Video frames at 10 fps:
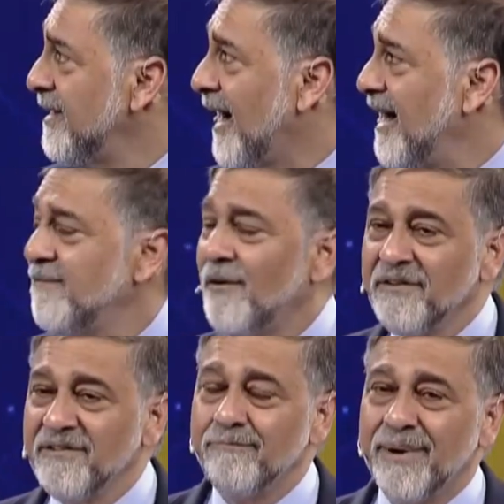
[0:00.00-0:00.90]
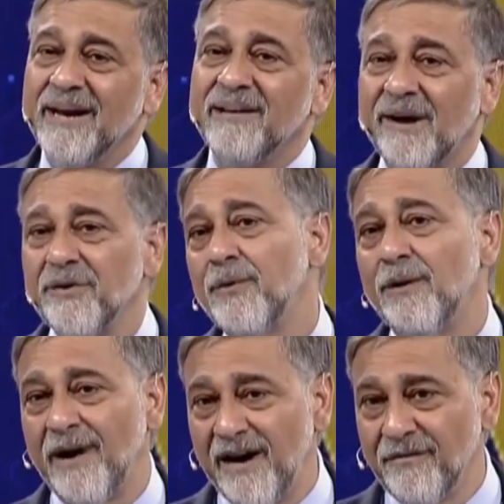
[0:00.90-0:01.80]
The iPhone is 1 billion times
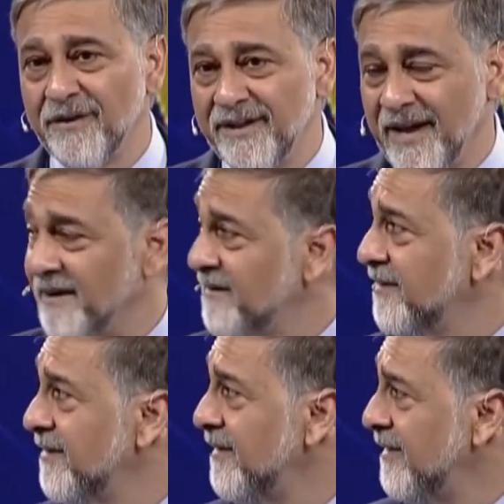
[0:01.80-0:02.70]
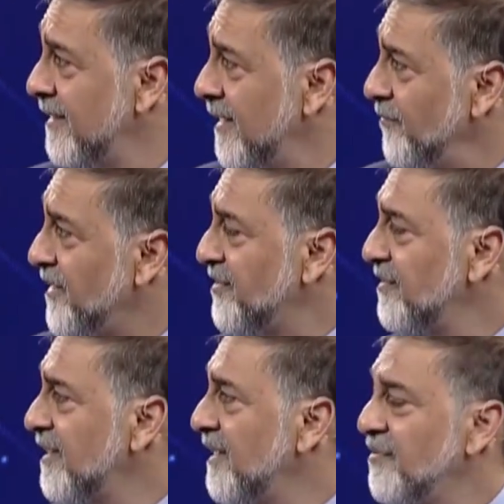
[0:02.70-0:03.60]
more powerful than that. This
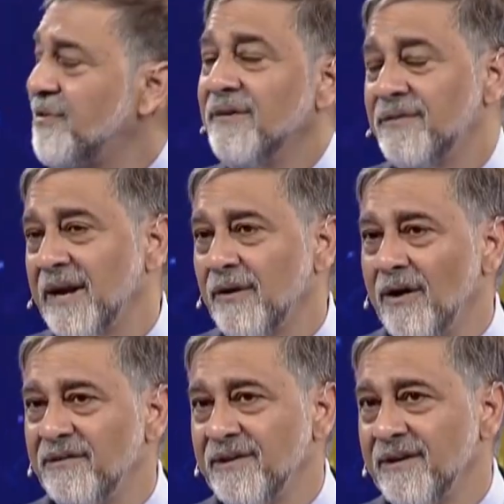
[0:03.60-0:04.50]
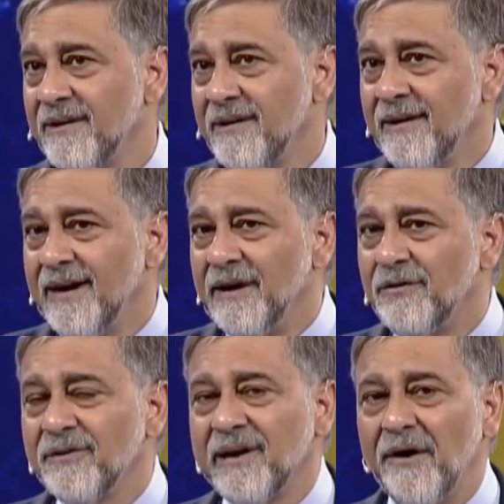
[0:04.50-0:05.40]
is the history of technology. It
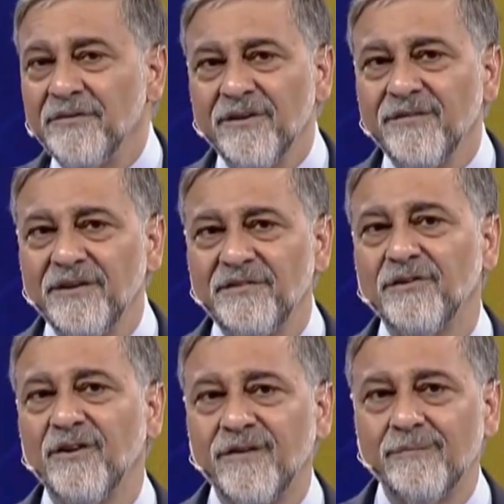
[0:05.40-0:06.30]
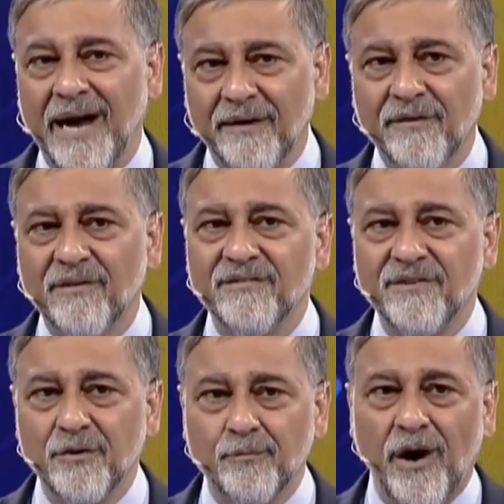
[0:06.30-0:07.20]
took thousands of years to go from
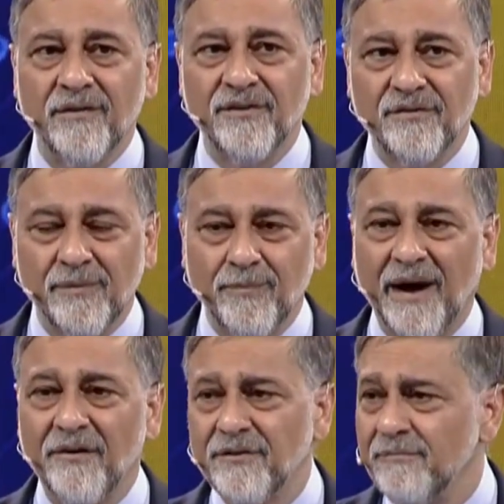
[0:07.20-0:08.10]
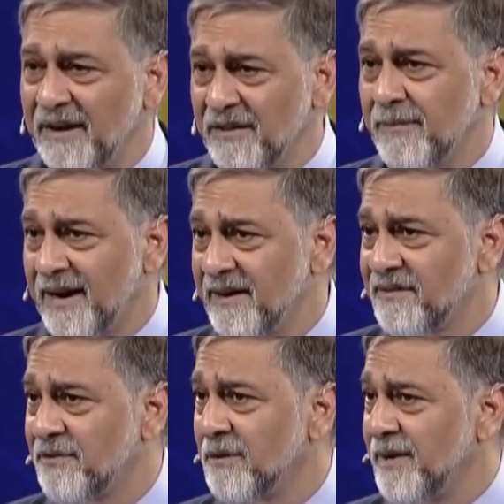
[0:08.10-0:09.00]
agriculture to pottery to the plow to
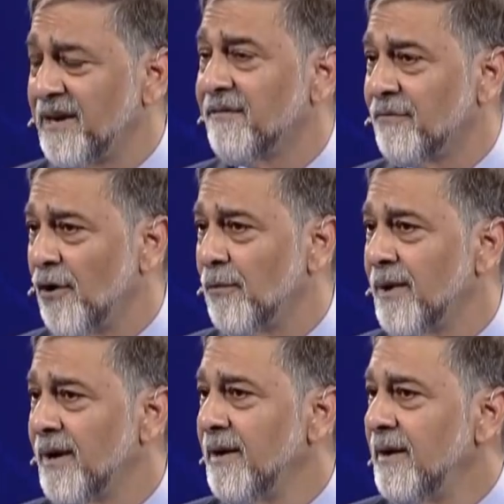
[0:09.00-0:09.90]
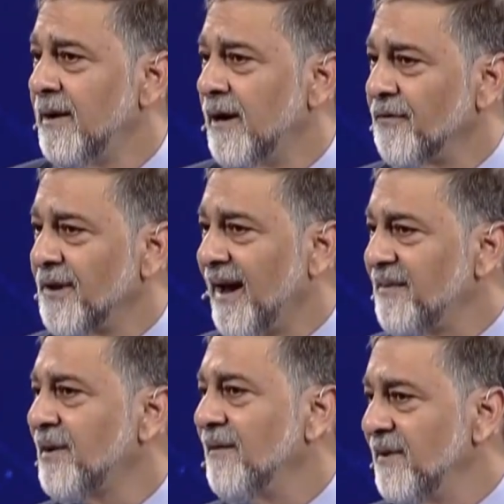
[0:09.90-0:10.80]
mathematics to the peak of Rome. Over the
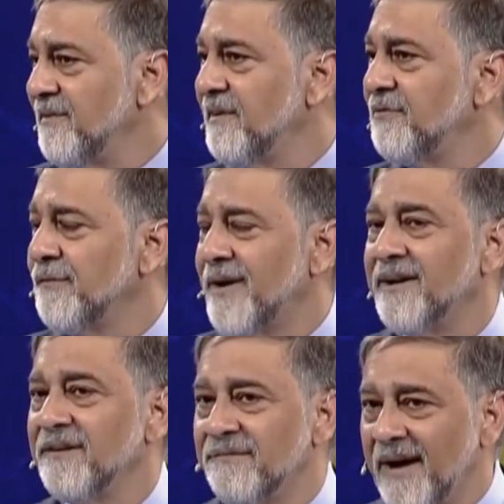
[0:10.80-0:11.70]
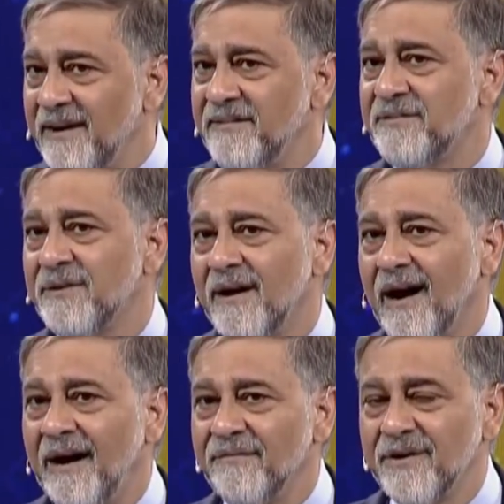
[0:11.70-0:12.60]
last 100 years, we've had advance
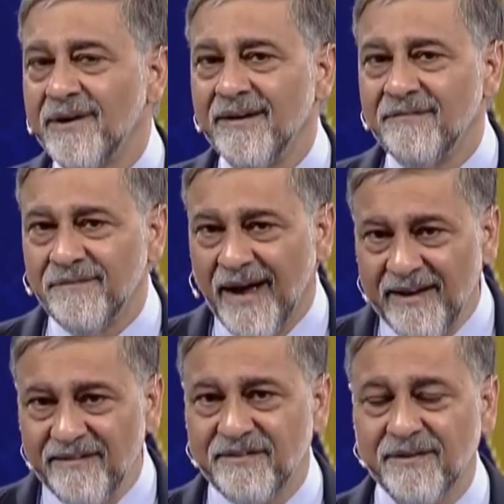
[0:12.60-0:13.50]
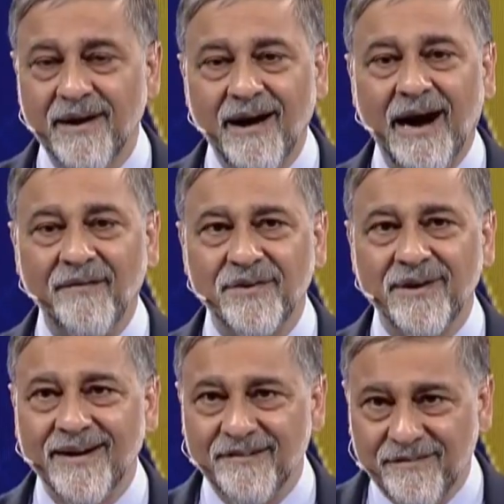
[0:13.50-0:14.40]
after advance
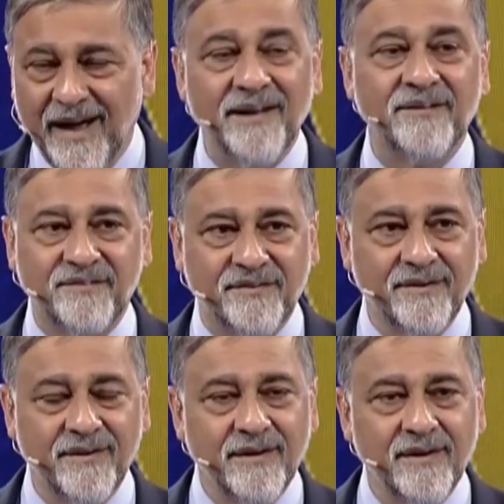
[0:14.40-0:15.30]
after advance.